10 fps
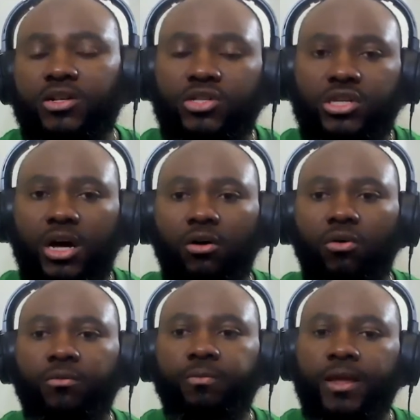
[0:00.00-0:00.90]

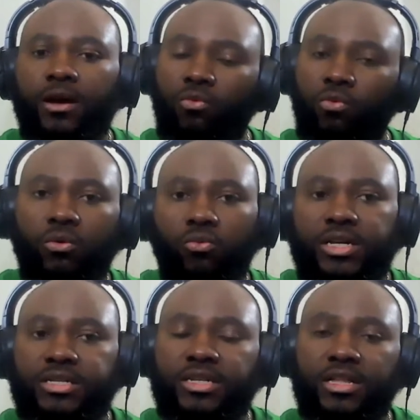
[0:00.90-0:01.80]
So when
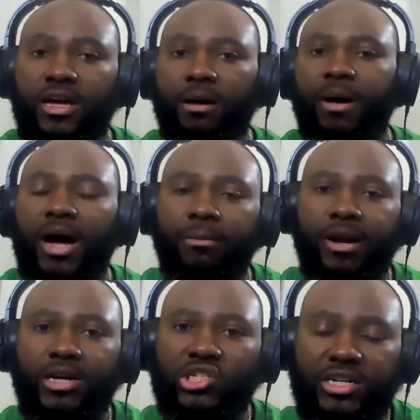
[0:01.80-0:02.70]
we see the
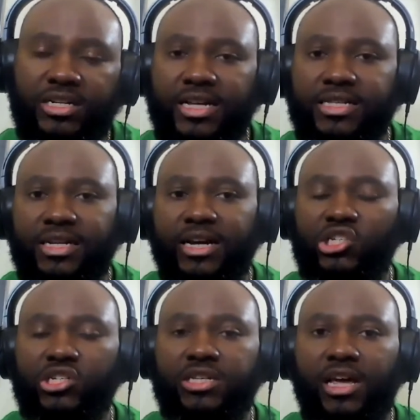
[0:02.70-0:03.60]
abomination of
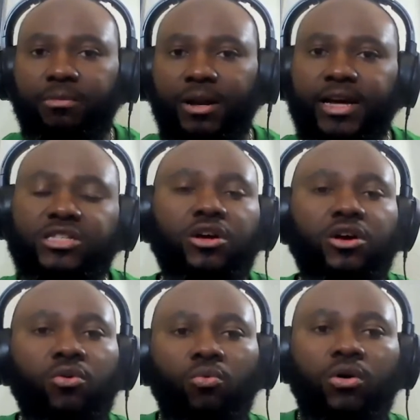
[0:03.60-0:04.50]
desolation take
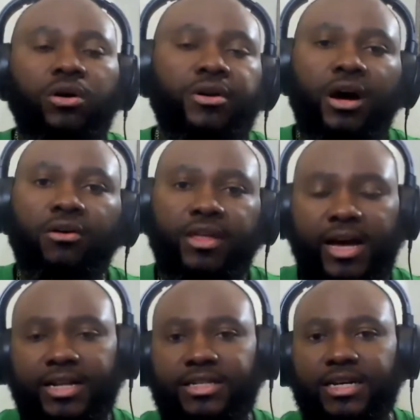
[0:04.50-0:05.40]
place, we'll know the
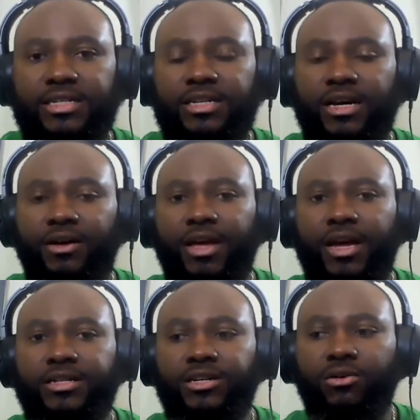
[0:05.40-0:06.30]
identity of
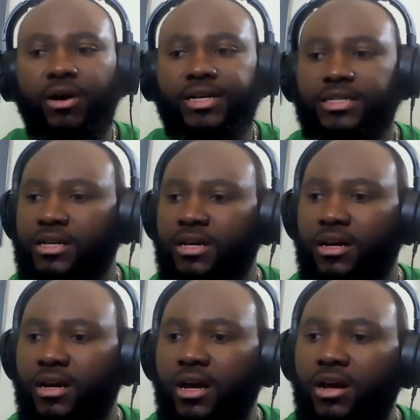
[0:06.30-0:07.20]
the Antichrist.
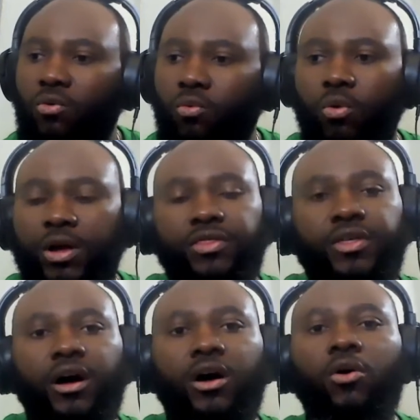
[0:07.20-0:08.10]
When
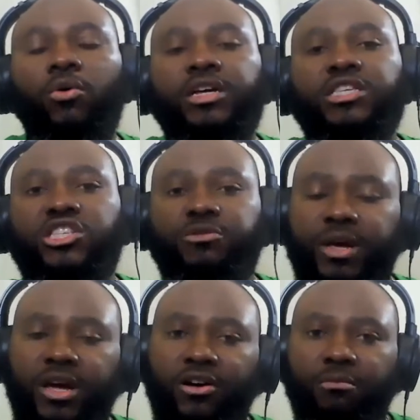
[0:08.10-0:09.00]
the Holy
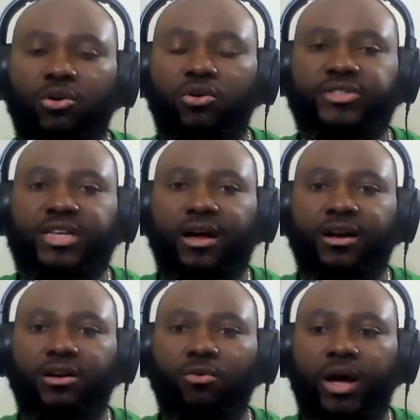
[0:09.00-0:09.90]
Spirit moves out
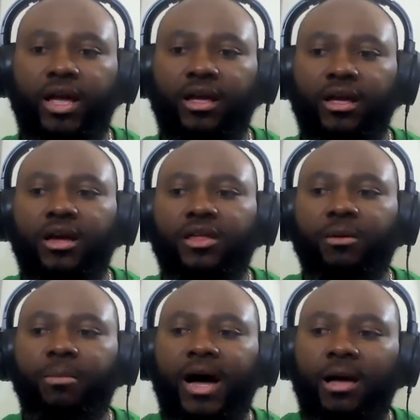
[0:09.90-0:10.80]
of the way,
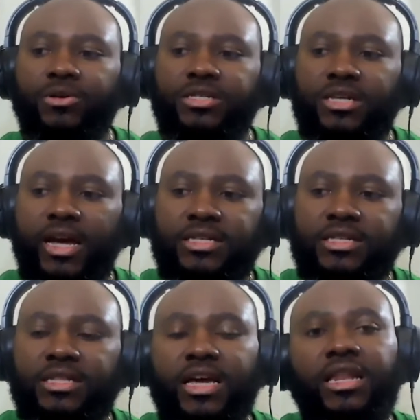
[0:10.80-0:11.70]
the Bible
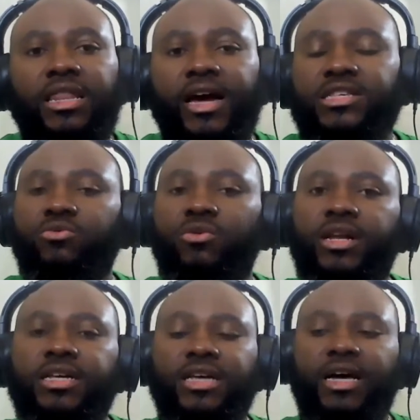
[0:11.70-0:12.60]
says then that's when
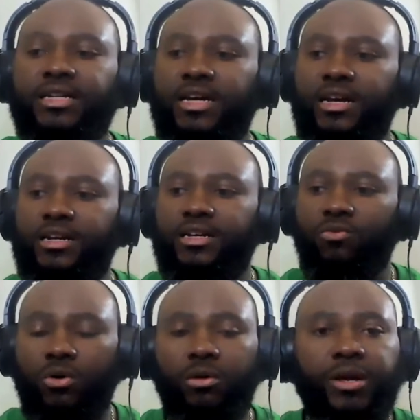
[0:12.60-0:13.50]
his
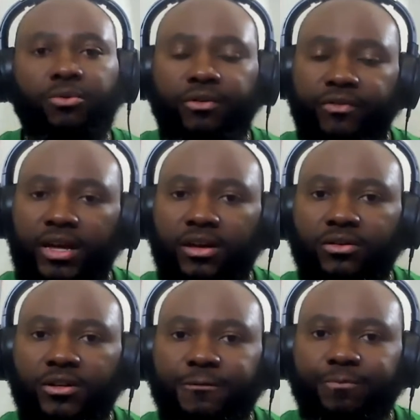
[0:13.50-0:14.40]
identity will be revealed.
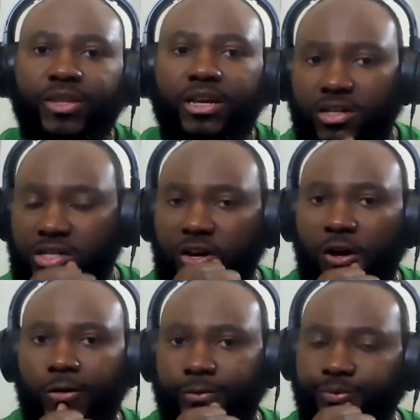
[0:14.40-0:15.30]

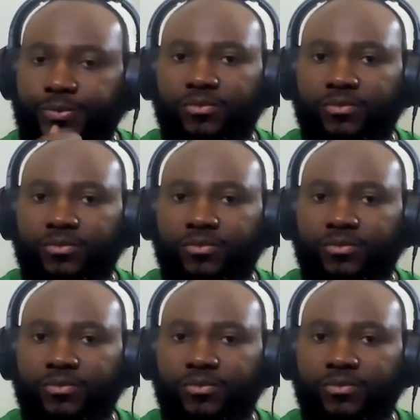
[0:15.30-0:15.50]
So